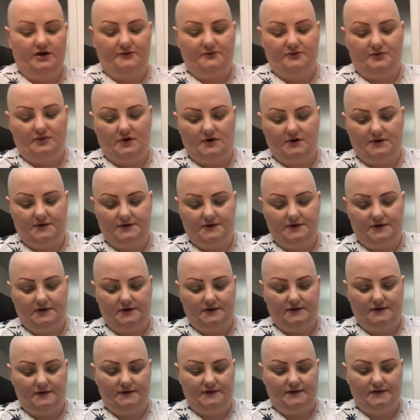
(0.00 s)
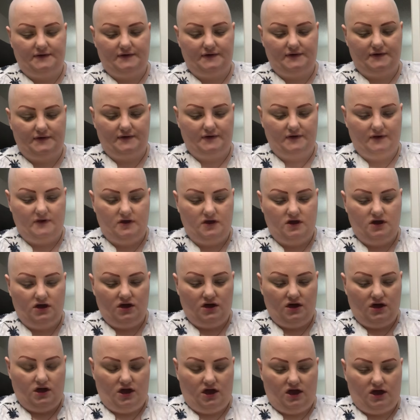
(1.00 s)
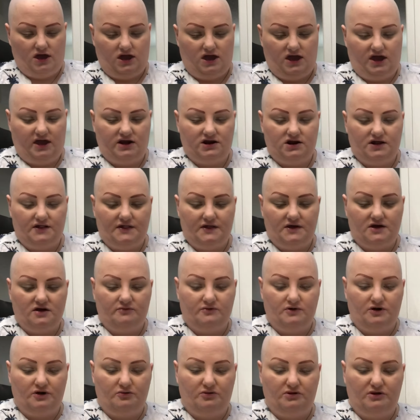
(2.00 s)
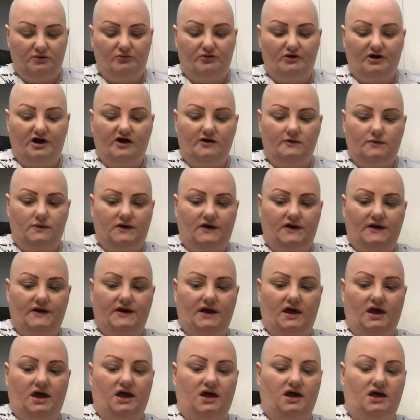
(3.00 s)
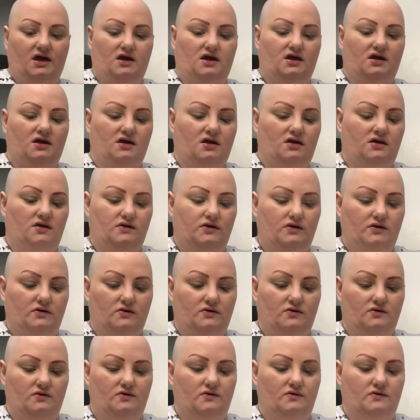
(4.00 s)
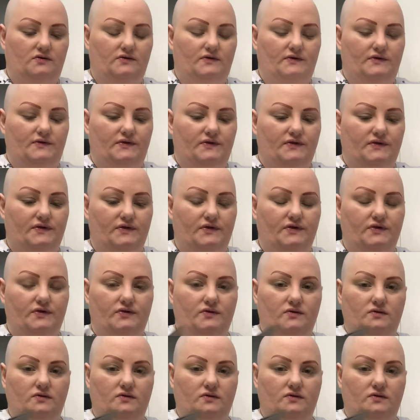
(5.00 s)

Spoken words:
brushes, and I think I'm going to be brave today and use